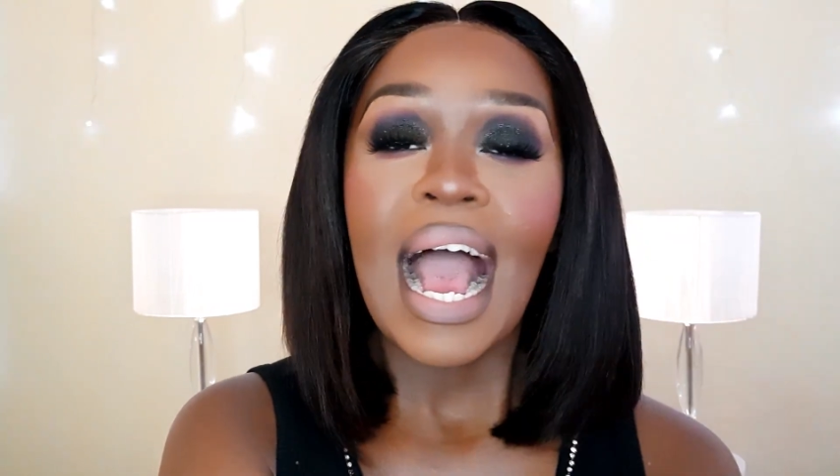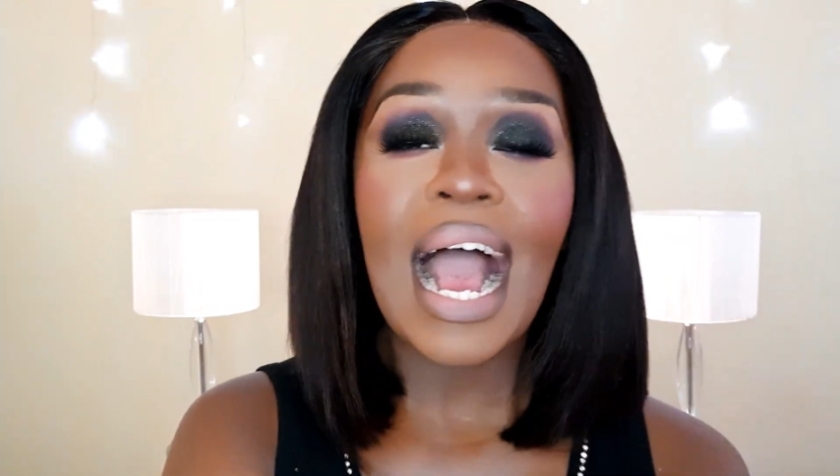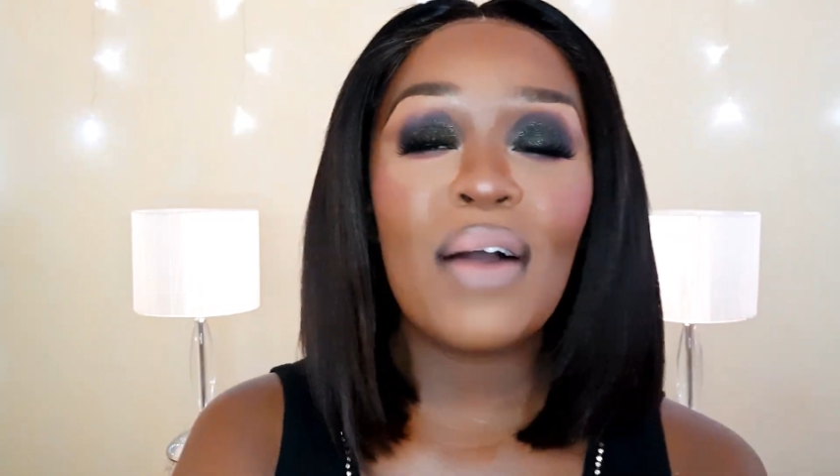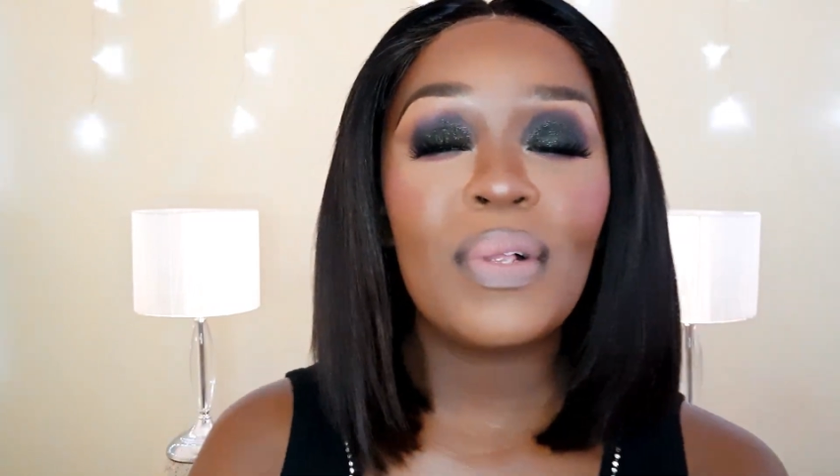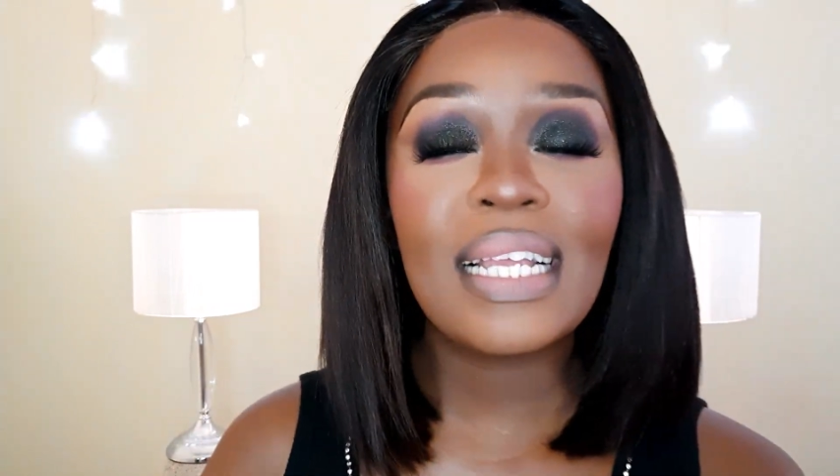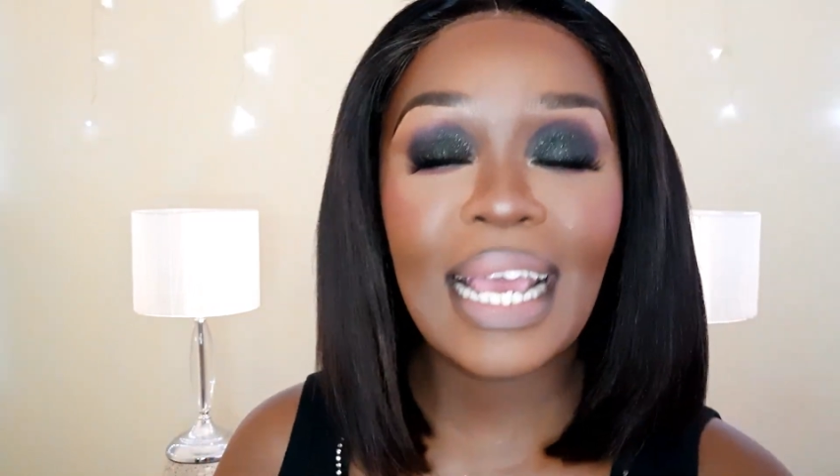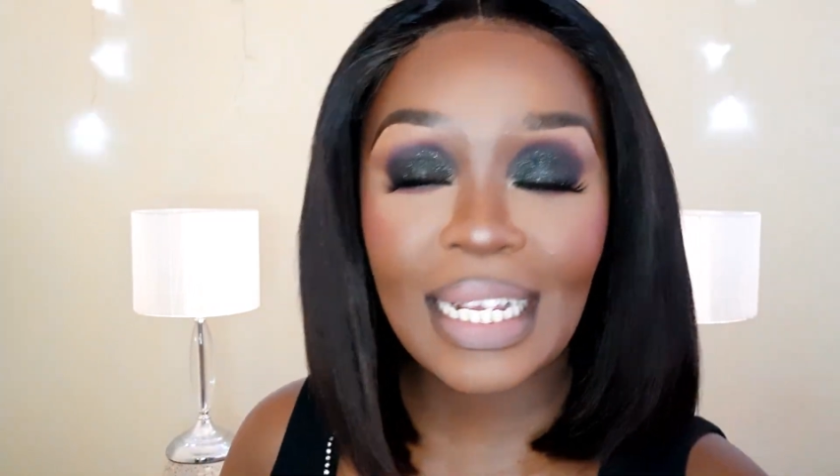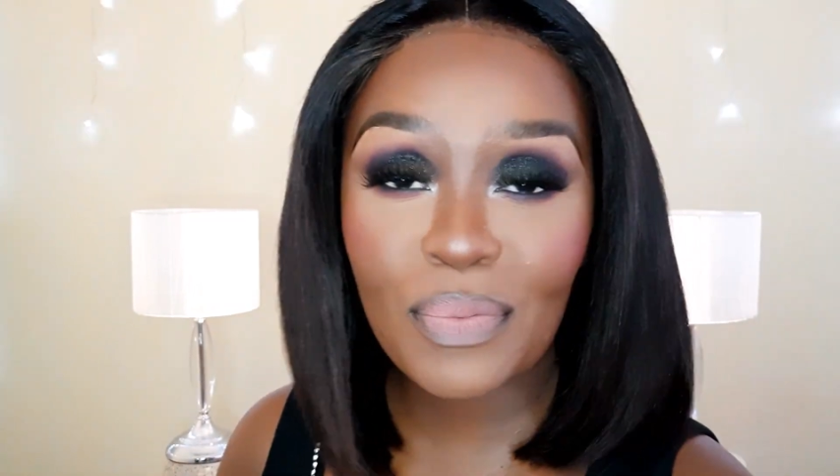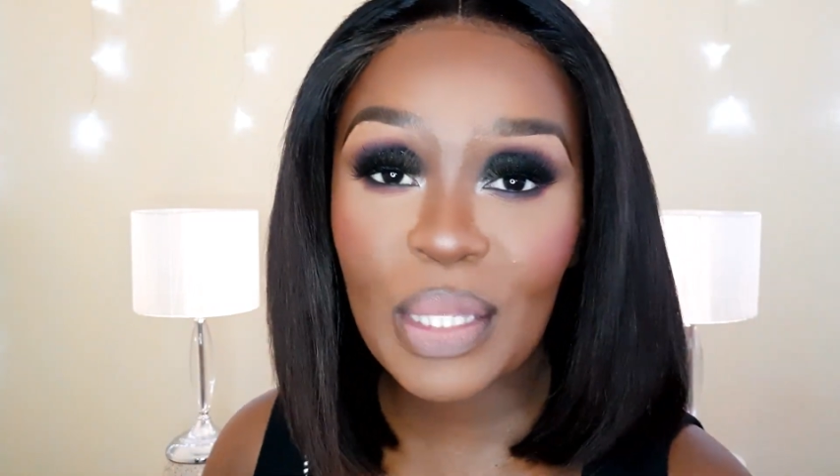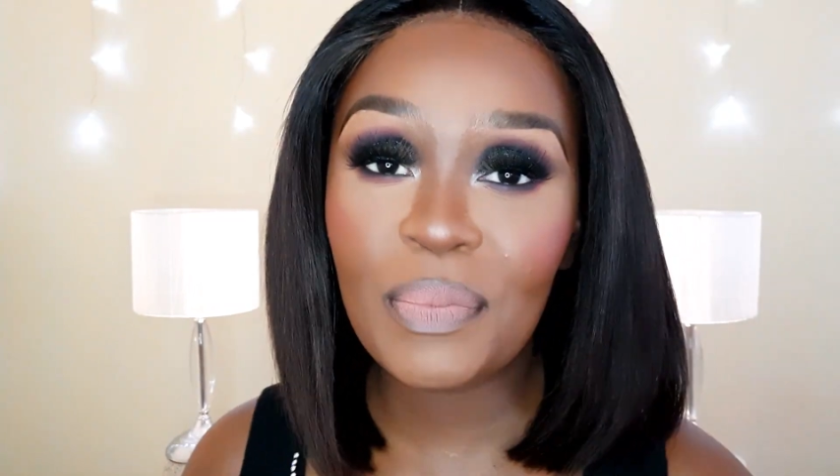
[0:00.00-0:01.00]
I will
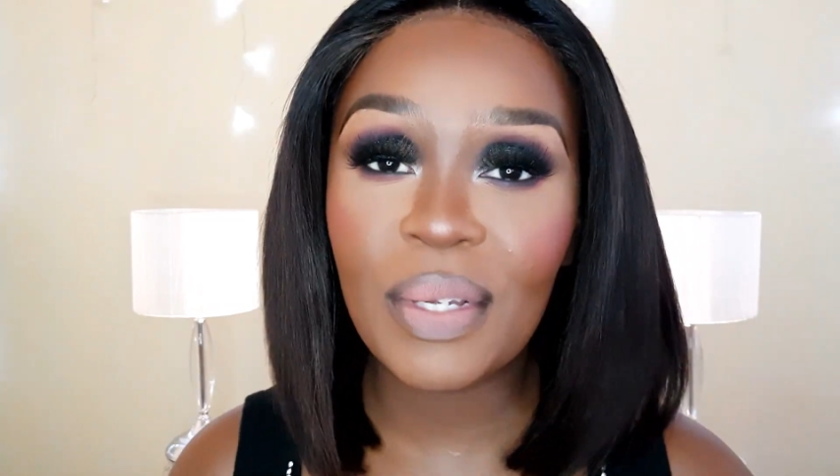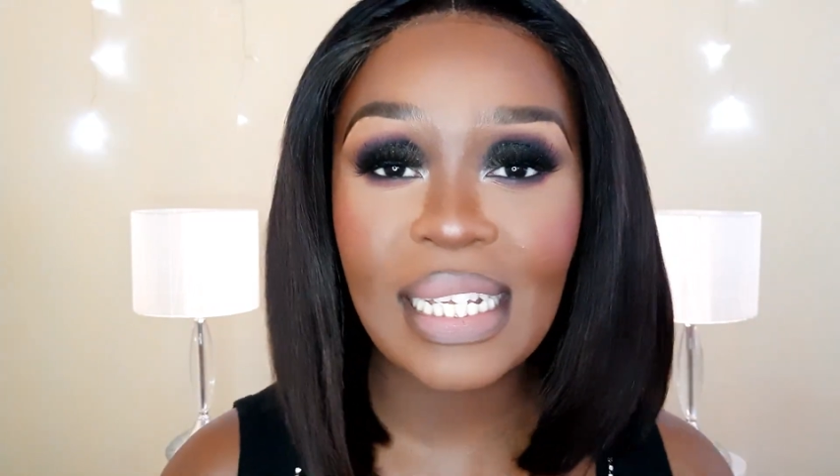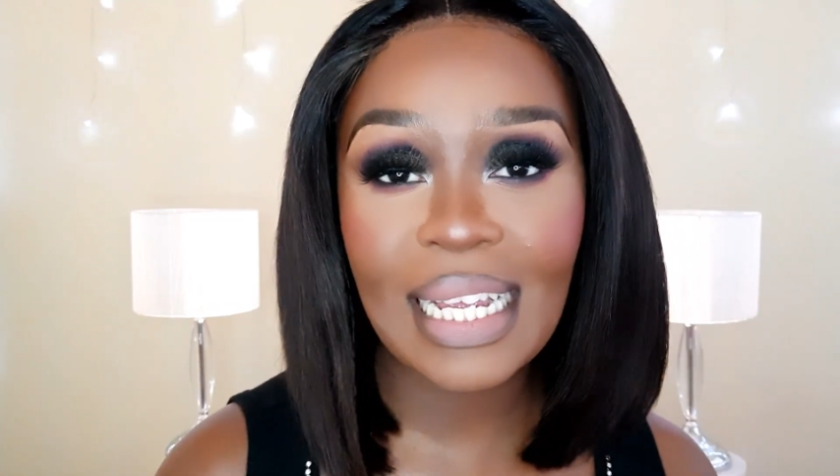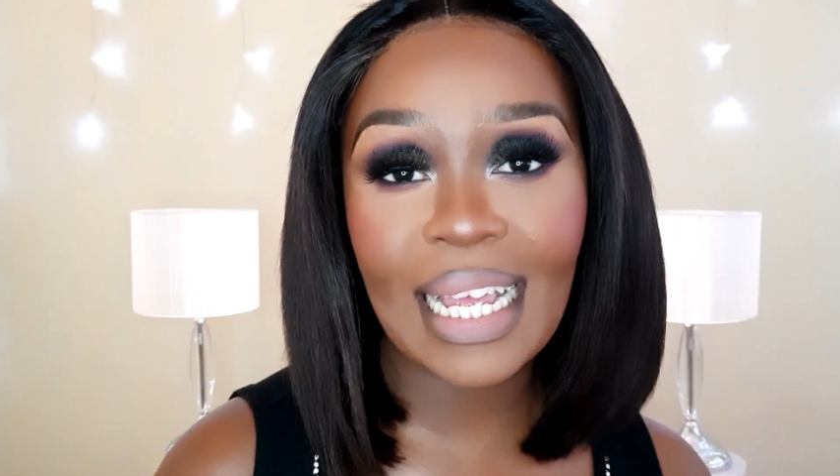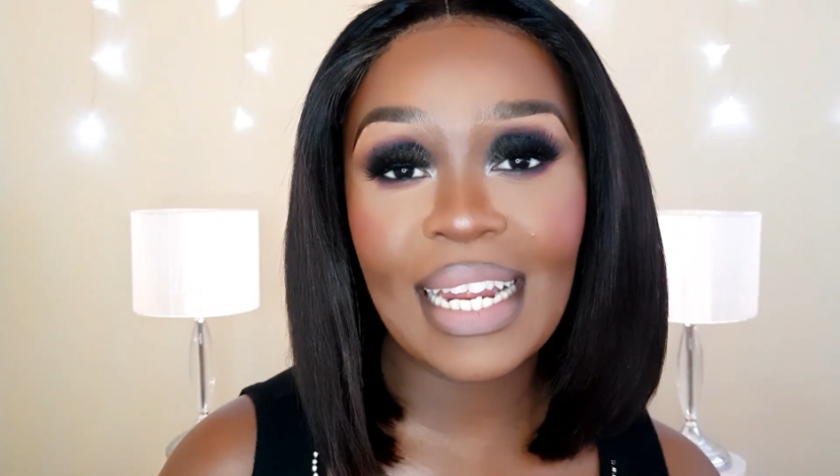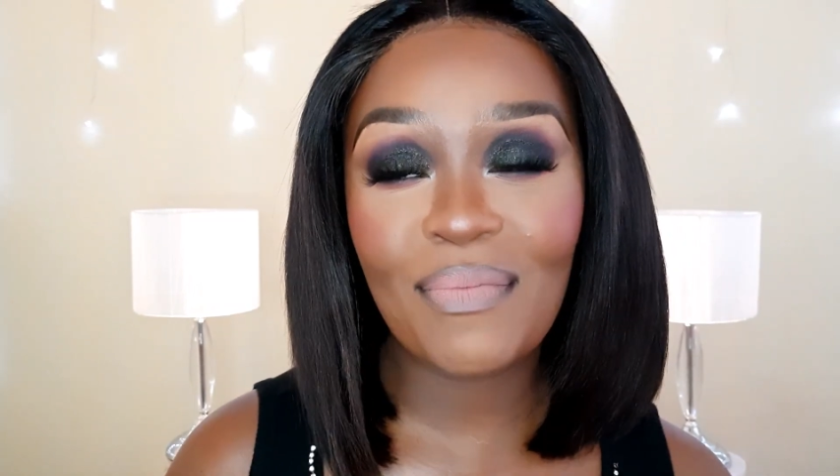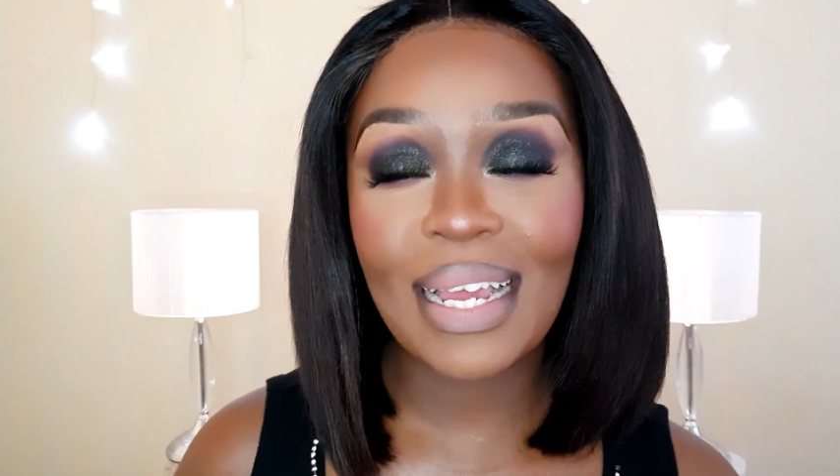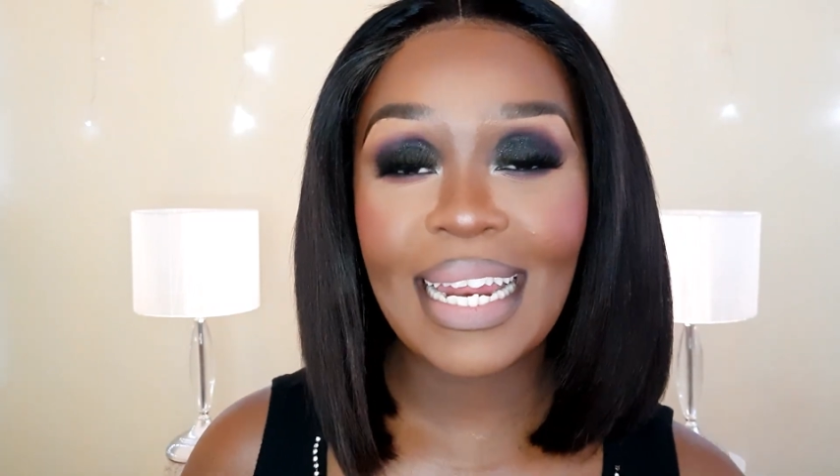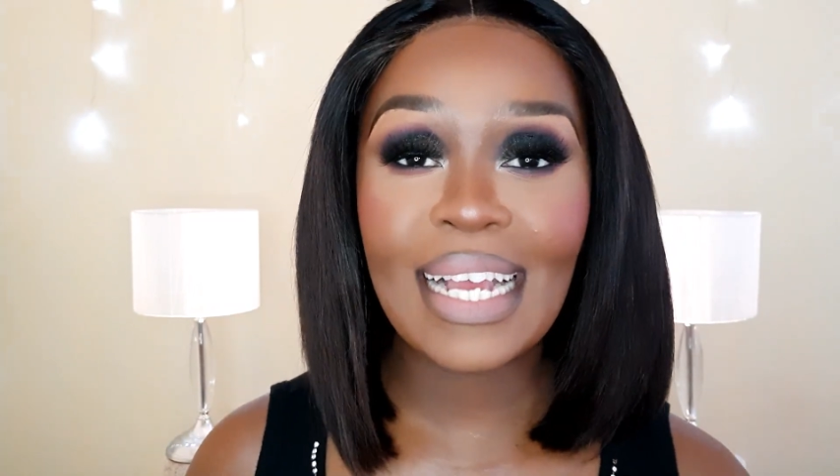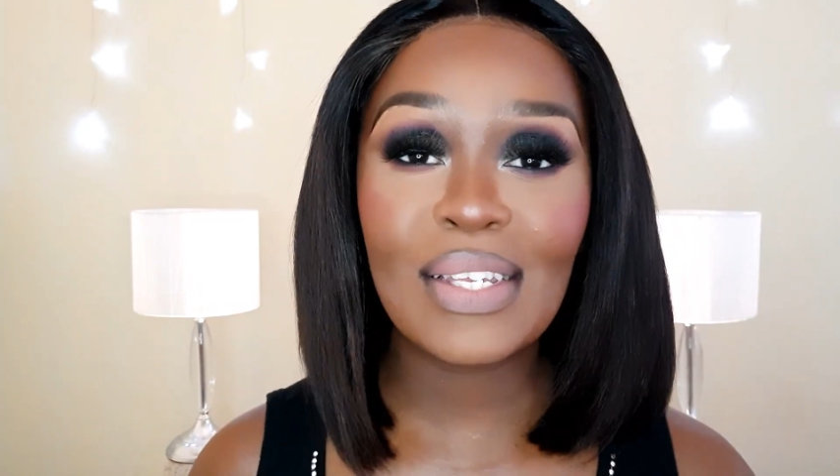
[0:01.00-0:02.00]
catch up with you beauties again in
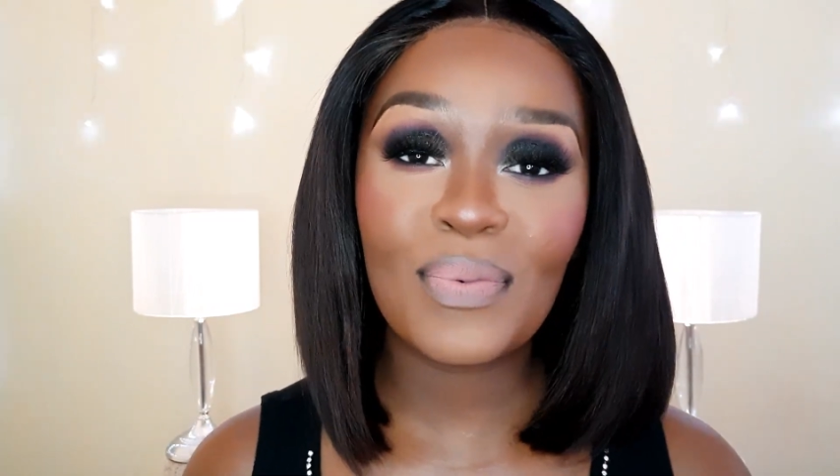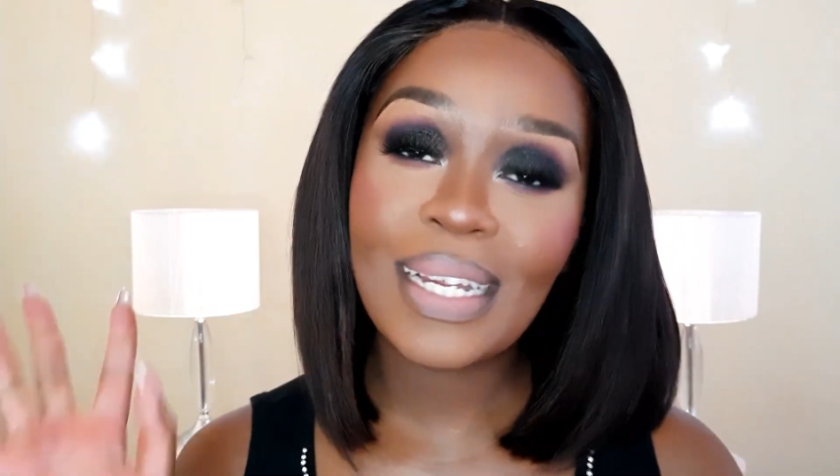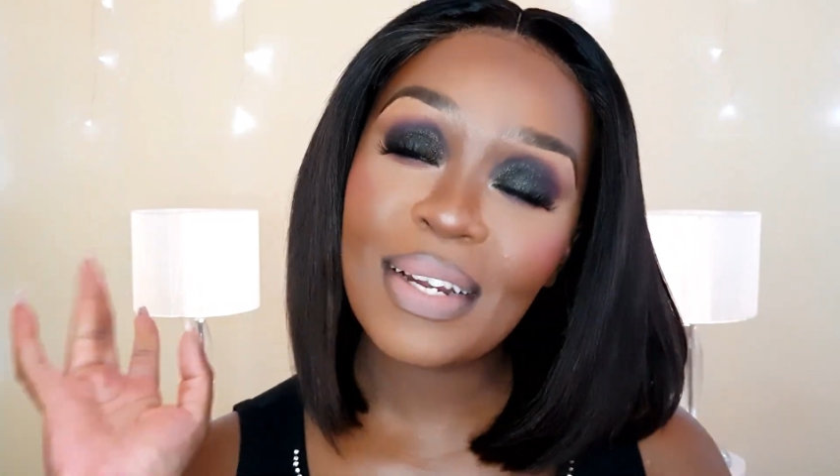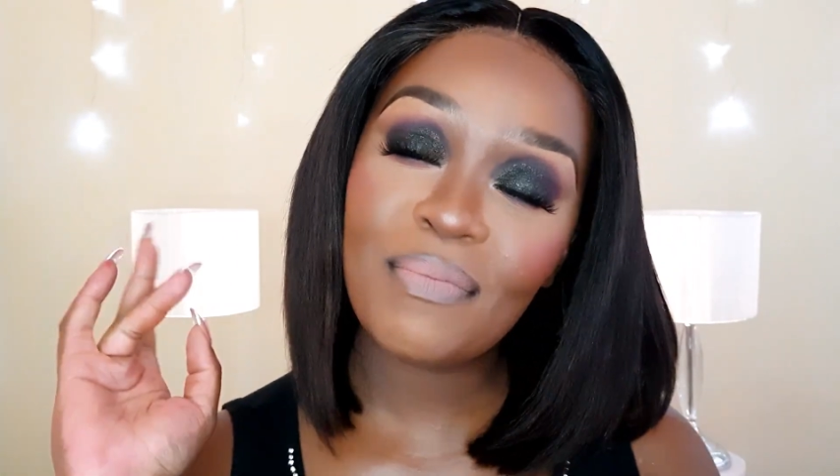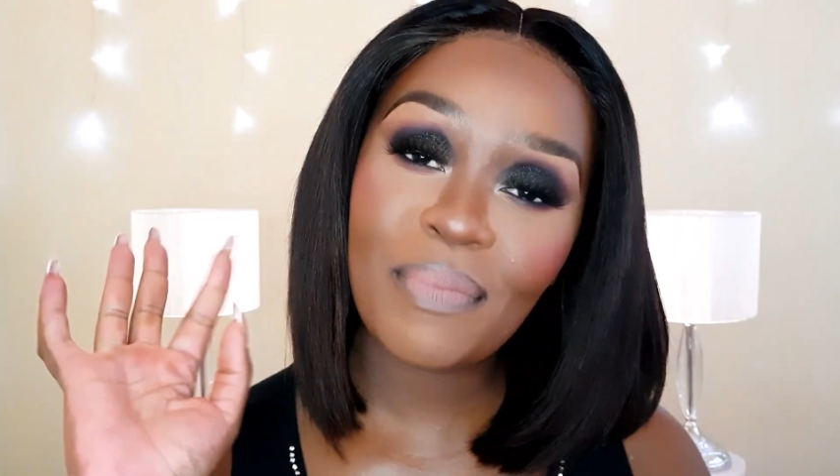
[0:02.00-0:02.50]
my next one.